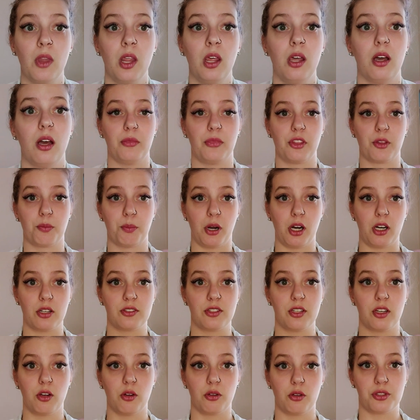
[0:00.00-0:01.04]
The
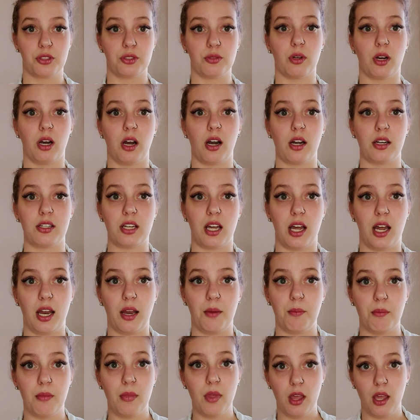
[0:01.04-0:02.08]
person goes through a hard
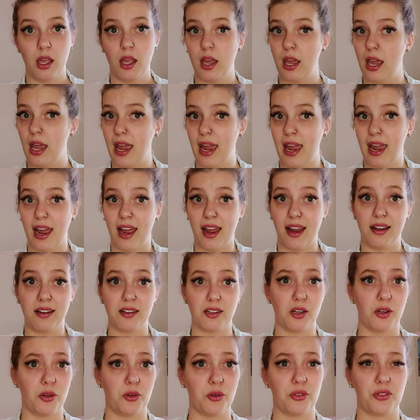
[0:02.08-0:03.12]
time and
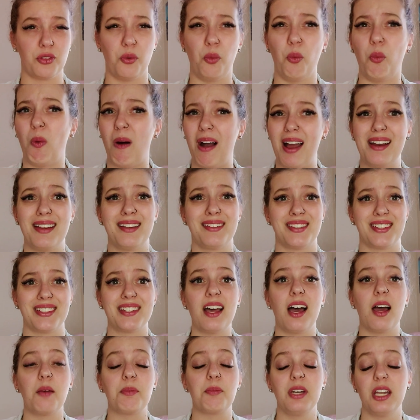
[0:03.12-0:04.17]
goes, why is this
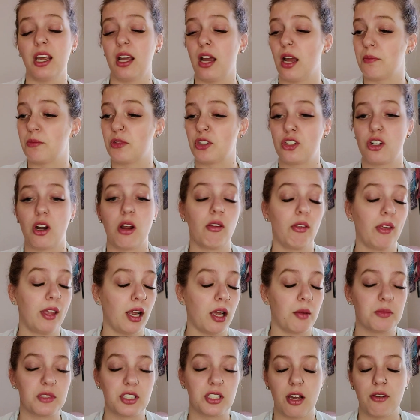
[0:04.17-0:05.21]
happening? I'm struggling,
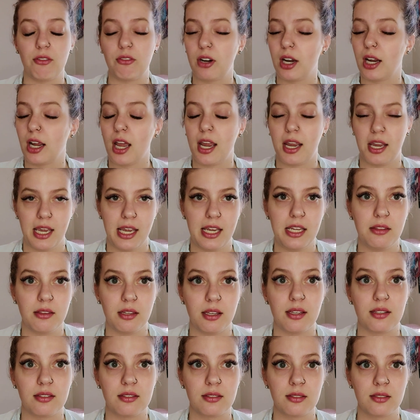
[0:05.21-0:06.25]
I'm suffering, I hate
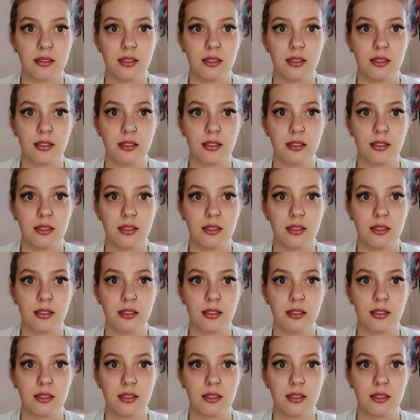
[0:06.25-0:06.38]
this.